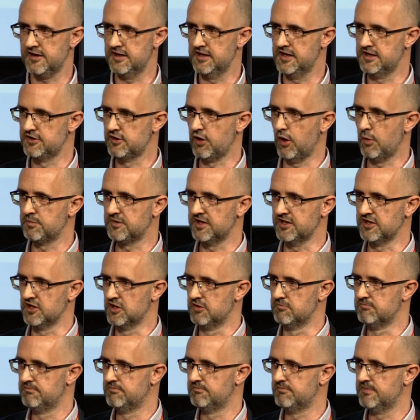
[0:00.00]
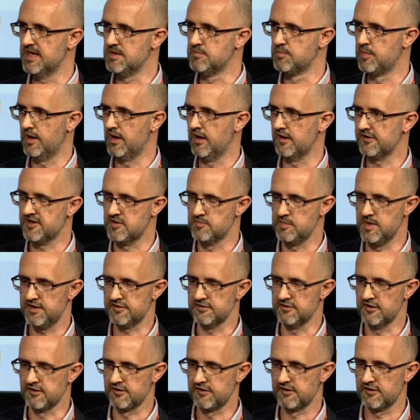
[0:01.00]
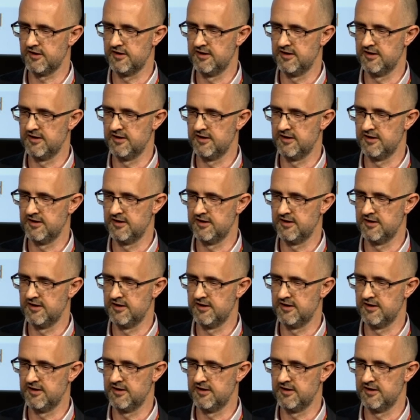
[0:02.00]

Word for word: and adopting them in parts of the business.